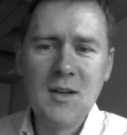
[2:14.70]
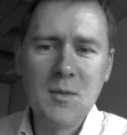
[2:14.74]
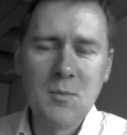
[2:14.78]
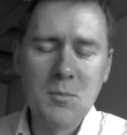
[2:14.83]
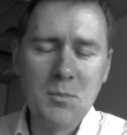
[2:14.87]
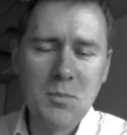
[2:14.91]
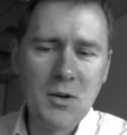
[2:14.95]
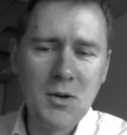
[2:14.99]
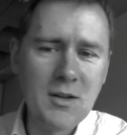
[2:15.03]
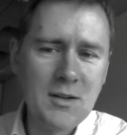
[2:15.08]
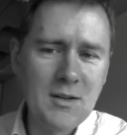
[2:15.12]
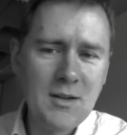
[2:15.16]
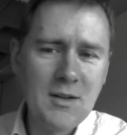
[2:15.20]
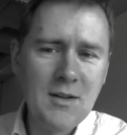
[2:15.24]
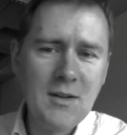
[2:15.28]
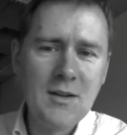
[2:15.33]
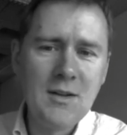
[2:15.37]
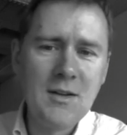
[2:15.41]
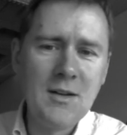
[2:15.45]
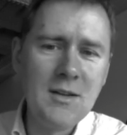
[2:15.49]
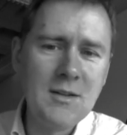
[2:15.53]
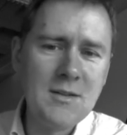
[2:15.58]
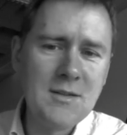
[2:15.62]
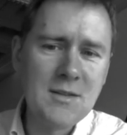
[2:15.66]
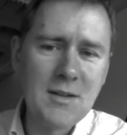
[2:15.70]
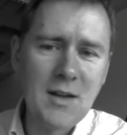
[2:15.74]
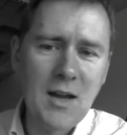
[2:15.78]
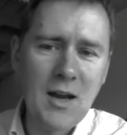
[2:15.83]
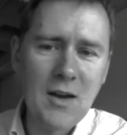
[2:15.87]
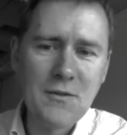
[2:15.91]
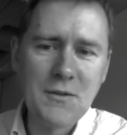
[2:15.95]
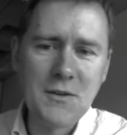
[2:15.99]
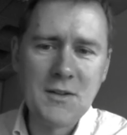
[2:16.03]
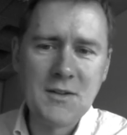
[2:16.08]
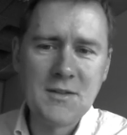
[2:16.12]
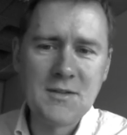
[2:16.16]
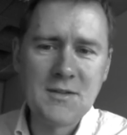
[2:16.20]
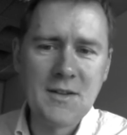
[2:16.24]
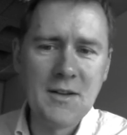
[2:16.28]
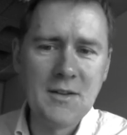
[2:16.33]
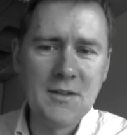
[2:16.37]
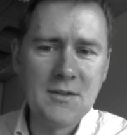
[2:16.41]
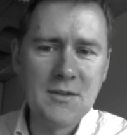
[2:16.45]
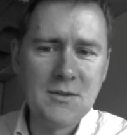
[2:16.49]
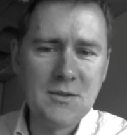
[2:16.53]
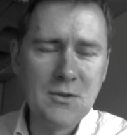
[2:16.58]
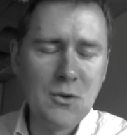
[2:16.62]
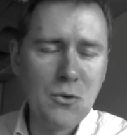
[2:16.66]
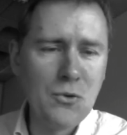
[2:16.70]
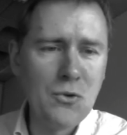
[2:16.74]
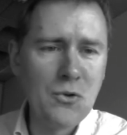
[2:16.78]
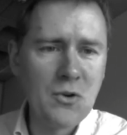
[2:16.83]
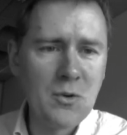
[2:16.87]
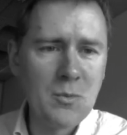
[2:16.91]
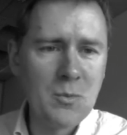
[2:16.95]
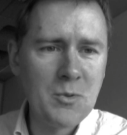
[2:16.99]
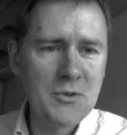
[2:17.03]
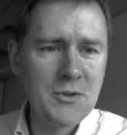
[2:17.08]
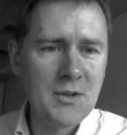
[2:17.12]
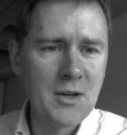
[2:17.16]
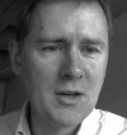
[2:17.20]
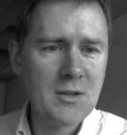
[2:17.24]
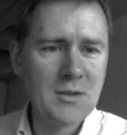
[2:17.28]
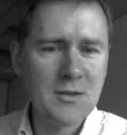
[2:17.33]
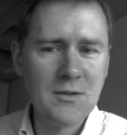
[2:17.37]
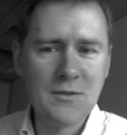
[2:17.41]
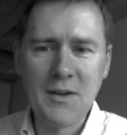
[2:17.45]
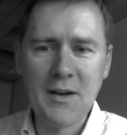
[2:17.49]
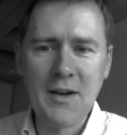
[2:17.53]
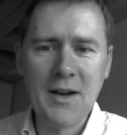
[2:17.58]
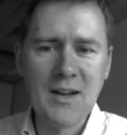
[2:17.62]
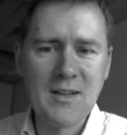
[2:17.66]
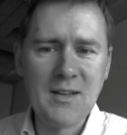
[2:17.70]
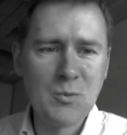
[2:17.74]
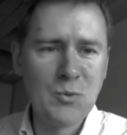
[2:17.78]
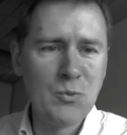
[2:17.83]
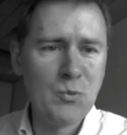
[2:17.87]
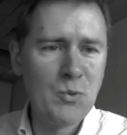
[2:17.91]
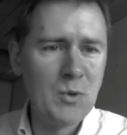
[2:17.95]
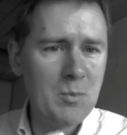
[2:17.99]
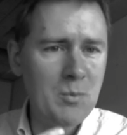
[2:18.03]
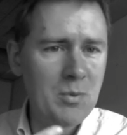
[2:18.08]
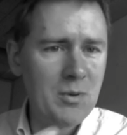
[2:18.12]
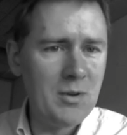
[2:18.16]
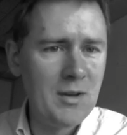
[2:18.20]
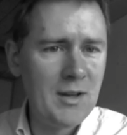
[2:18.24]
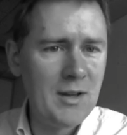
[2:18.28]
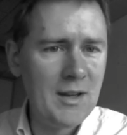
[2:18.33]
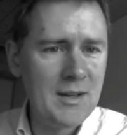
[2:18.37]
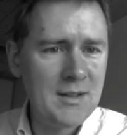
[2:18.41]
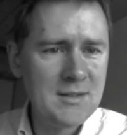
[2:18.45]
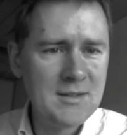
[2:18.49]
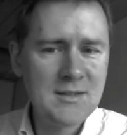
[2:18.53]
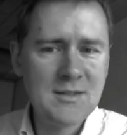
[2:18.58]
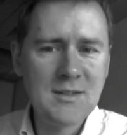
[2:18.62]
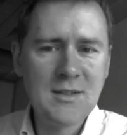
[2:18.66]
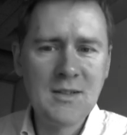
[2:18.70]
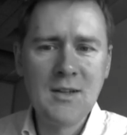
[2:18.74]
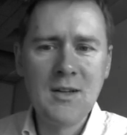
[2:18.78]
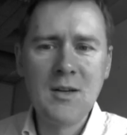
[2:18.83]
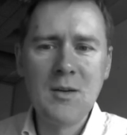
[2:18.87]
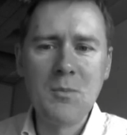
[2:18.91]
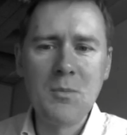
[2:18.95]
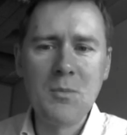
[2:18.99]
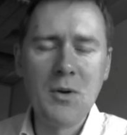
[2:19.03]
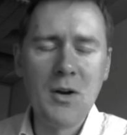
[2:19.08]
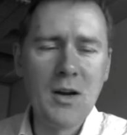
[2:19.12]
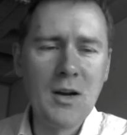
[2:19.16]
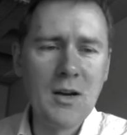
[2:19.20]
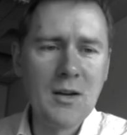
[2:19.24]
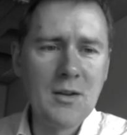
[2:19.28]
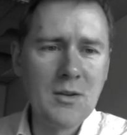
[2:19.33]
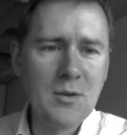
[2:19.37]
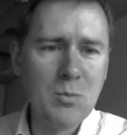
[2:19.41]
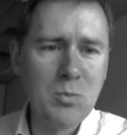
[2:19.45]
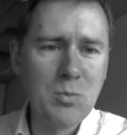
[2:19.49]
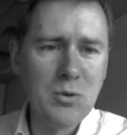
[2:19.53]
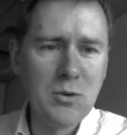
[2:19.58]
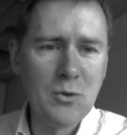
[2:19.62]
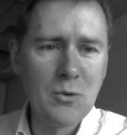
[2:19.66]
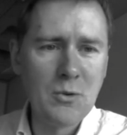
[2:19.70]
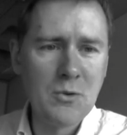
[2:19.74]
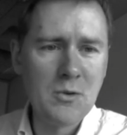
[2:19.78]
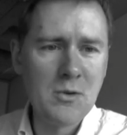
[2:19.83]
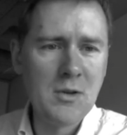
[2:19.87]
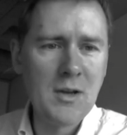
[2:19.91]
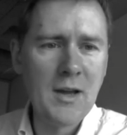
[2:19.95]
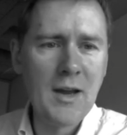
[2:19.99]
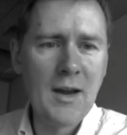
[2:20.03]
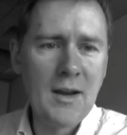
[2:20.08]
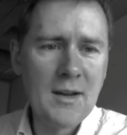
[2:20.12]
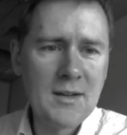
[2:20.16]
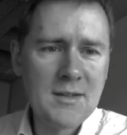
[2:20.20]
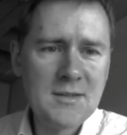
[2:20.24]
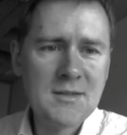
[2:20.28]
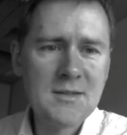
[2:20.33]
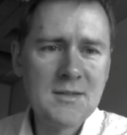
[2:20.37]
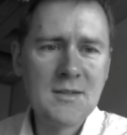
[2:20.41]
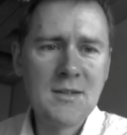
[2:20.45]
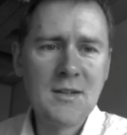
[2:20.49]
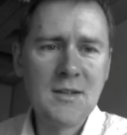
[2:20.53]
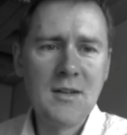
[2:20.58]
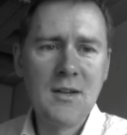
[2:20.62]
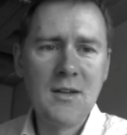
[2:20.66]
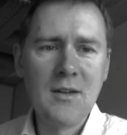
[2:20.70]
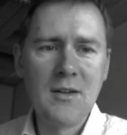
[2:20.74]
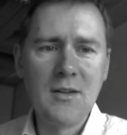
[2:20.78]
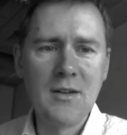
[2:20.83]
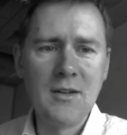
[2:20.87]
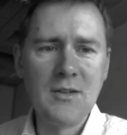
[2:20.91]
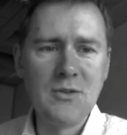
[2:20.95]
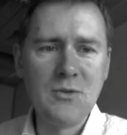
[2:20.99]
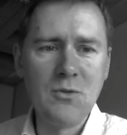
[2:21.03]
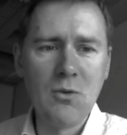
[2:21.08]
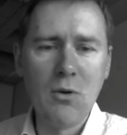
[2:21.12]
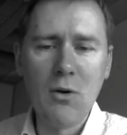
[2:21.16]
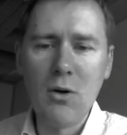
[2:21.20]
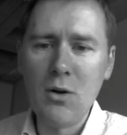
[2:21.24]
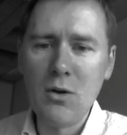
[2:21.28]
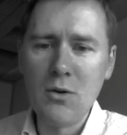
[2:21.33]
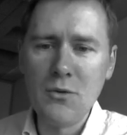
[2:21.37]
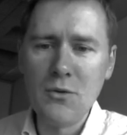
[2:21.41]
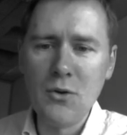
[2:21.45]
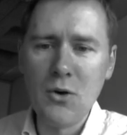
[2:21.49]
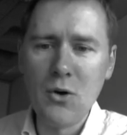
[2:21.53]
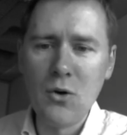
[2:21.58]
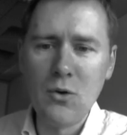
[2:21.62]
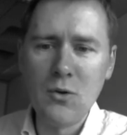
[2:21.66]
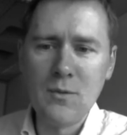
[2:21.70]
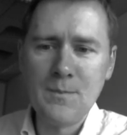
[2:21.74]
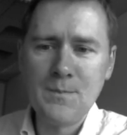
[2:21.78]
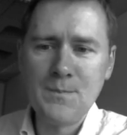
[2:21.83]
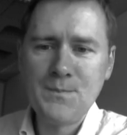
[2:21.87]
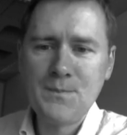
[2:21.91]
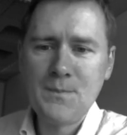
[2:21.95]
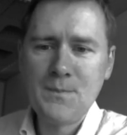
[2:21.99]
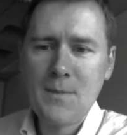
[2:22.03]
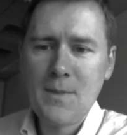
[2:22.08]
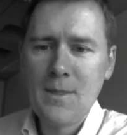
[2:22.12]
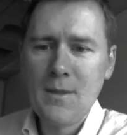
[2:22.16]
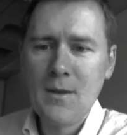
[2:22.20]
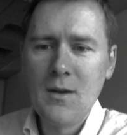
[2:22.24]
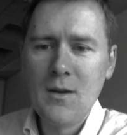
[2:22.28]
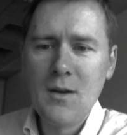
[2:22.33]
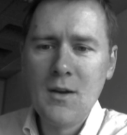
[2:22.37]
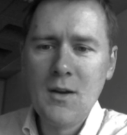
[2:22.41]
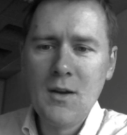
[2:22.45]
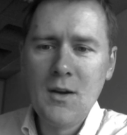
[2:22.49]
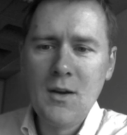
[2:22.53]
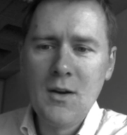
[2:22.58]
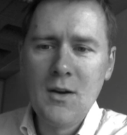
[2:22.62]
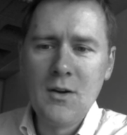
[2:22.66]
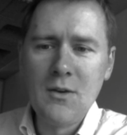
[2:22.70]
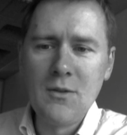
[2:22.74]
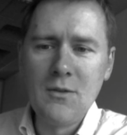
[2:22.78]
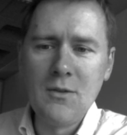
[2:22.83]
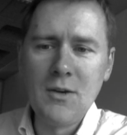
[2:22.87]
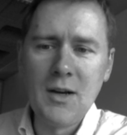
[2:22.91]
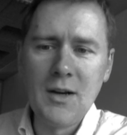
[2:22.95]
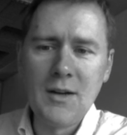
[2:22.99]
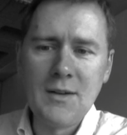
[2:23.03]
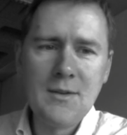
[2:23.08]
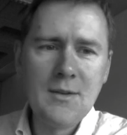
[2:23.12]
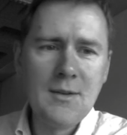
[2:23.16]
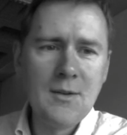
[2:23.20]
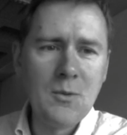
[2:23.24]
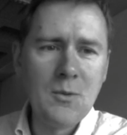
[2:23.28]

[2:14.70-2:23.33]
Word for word: but it's an affix that is no longer productive, that has been replaced by the plural s that you all know. Right,